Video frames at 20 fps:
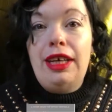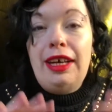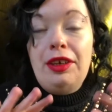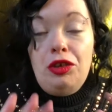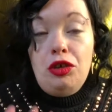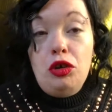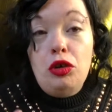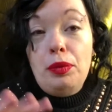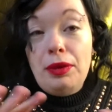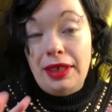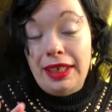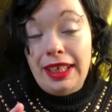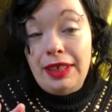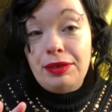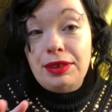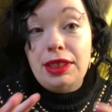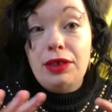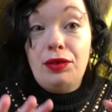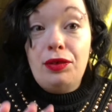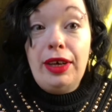And your
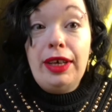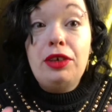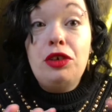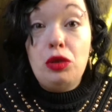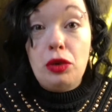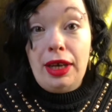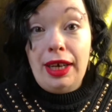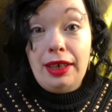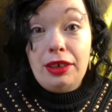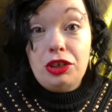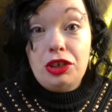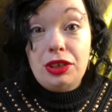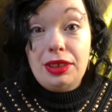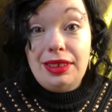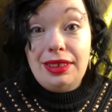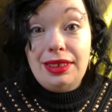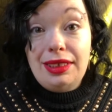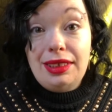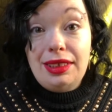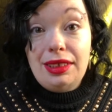beliefs affect your
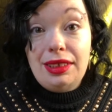actions.